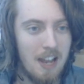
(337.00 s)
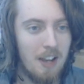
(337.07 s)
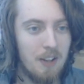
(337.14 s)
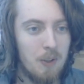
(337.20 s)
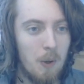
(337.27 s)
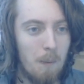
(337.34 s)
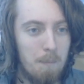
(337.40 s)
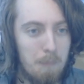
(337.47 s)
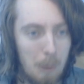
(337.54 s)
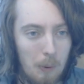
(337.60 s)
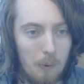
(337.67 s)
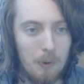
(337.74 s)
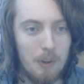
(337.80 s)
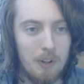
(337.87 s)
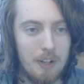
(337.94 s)
you're
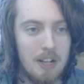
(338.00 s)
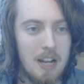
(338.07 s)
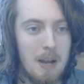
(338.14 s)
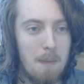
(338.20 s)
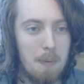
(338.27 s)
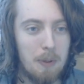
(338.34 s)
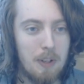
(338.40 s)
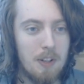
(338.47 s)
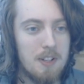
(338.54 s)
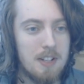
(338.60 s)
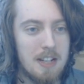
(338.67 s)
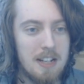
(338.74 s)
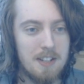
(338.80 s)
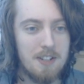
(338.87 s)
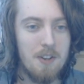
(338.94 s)
bored, because
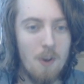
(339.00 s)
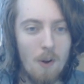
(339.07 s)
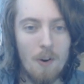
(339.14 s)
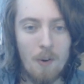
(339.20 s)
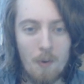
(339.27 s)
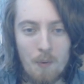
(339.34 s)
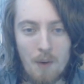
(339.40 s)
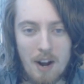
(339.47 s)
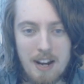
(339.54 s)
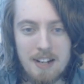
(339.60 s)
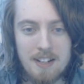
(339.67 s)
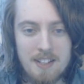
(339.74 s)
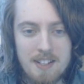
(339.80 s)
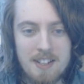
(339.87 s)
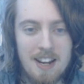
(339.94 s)
it's not a
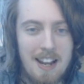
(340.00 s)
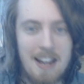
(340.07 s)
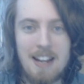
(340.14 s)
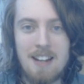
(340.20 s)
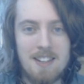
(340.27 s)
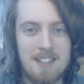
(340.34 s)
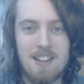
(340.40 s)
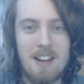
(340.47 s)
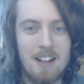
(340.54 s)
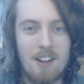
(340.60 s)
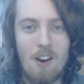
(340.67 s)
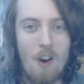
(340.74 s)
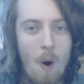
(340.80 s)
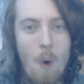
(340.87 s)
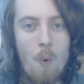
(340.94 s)
race, it's like
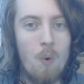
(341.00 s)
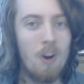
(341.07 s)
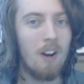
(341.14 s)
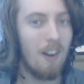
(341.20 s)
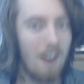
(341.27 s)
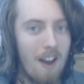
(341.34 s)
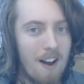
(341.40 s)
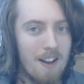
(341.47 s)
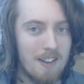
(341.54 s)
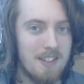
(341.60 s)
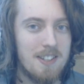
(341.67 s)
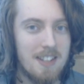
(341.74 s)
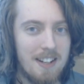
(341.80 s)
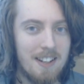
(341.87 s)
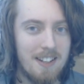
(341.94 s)
a whole
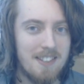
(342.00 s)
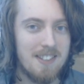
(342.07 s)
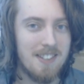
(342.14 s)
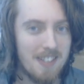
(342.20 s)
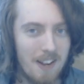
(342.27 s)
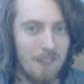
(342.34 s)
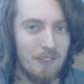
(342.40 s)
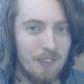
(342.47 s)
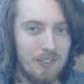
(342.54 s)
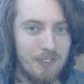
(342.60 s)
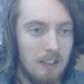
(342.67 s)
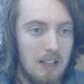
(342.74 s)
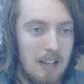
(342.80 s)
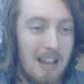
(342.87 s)
class in itself.